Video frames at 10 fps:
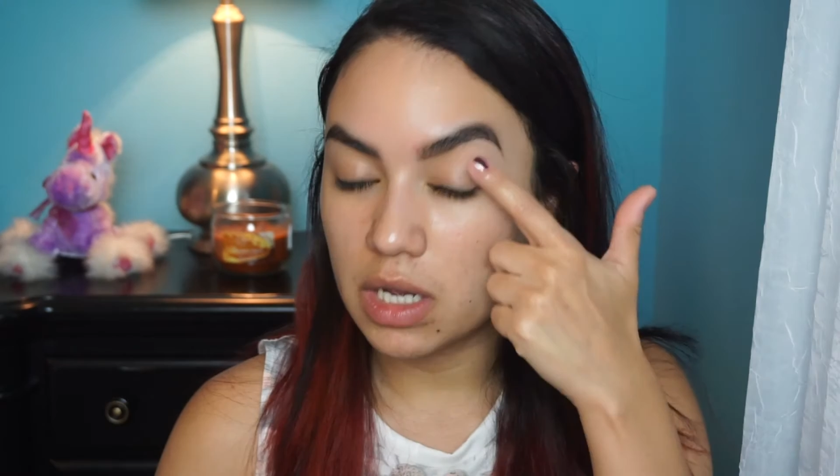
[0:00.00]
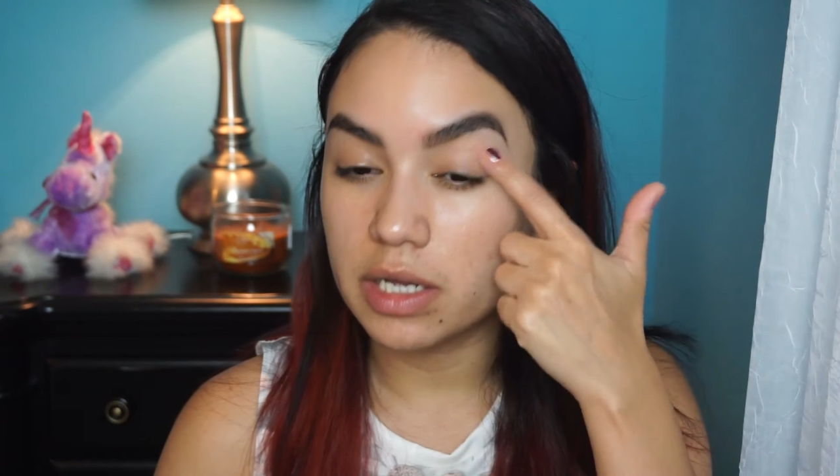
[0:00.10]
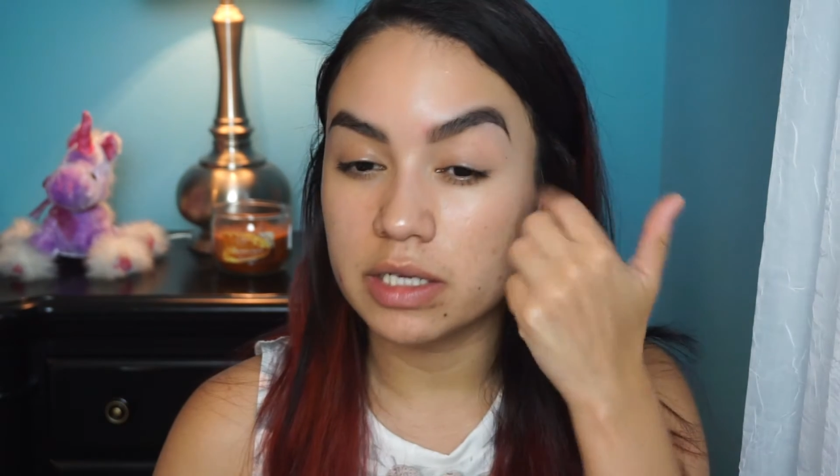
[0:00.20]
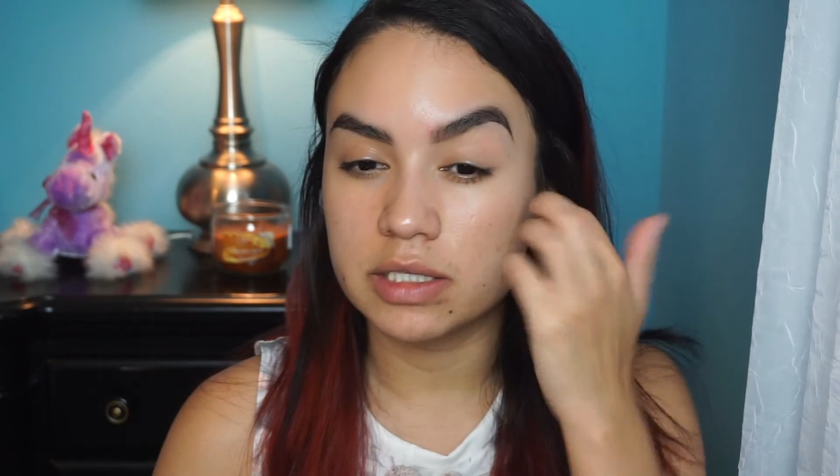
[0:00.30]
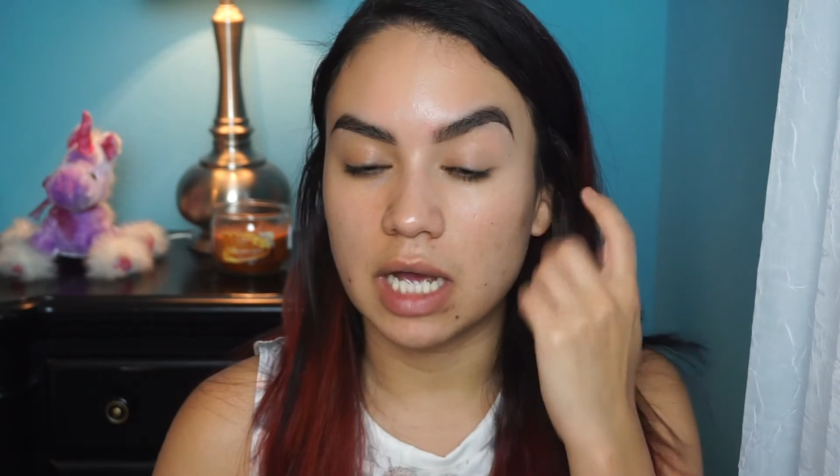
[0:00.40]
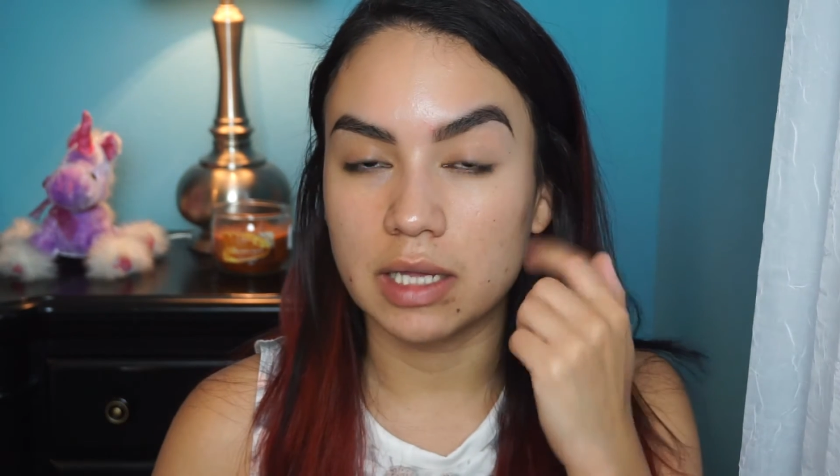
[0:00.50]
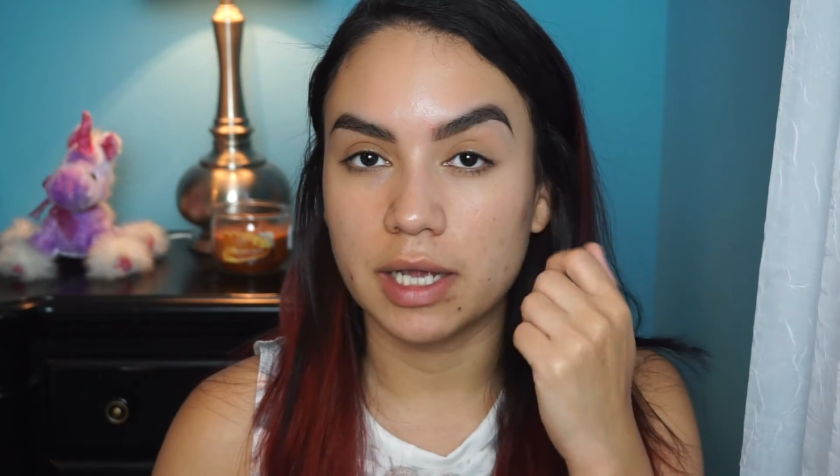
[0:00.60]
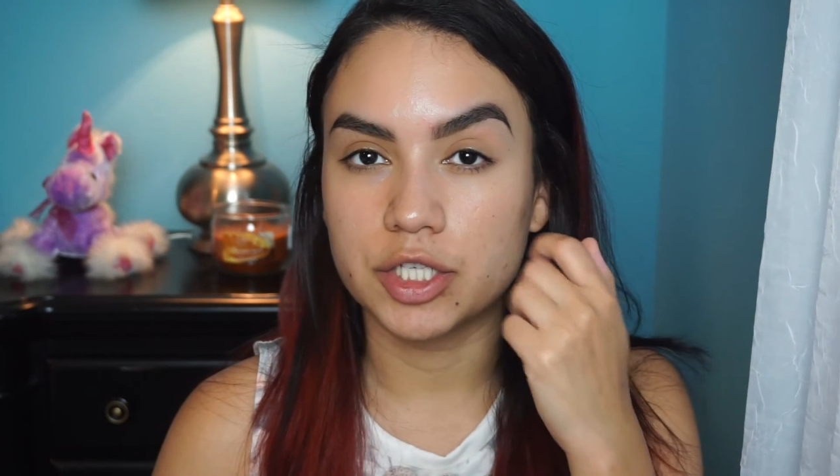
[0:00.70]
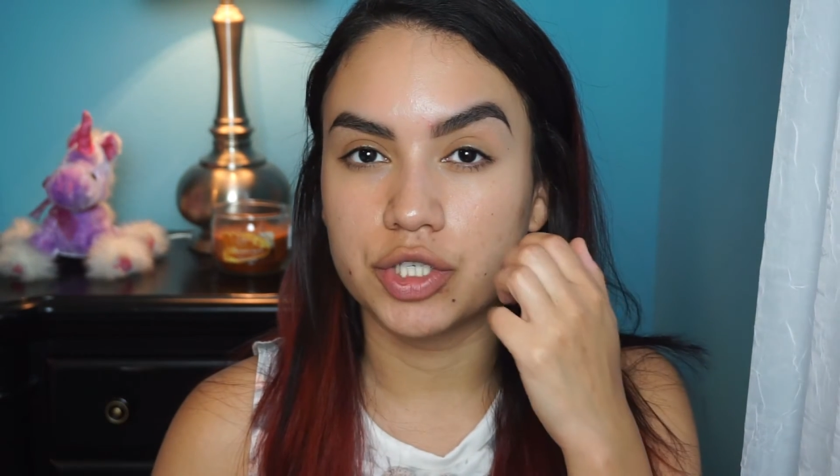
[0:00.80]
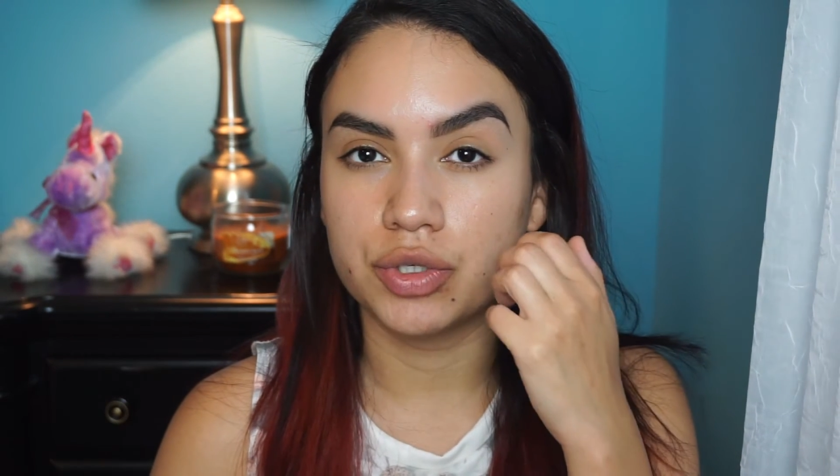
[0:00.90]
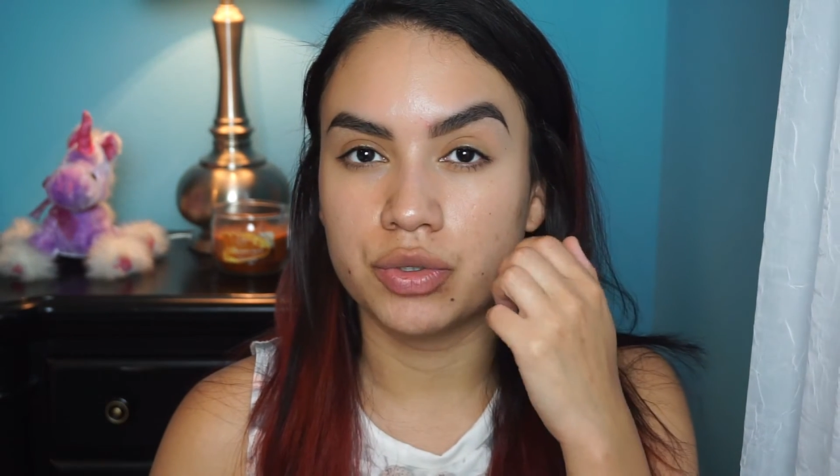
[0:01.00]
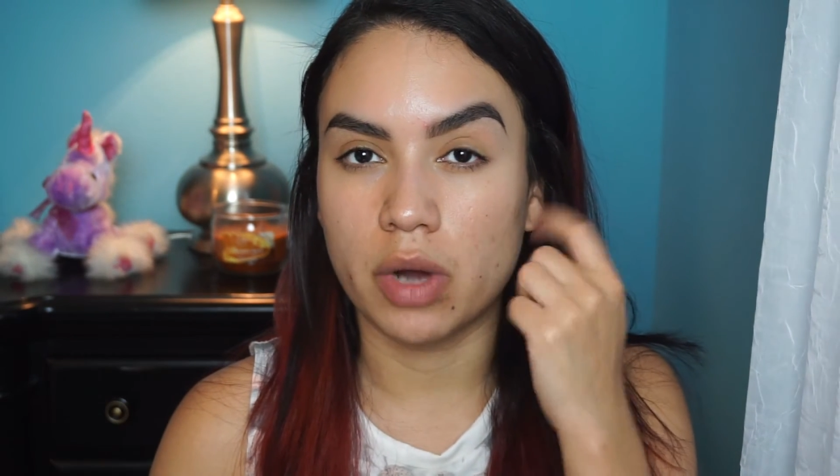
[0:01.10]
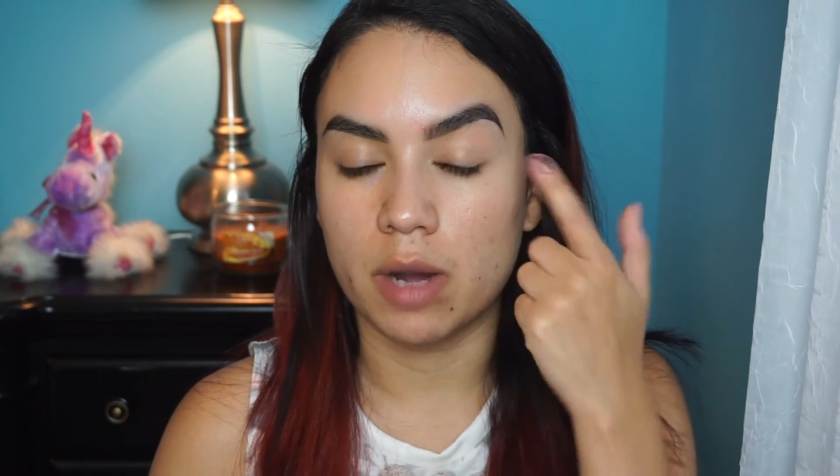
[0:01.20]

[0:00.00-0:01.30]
is I like to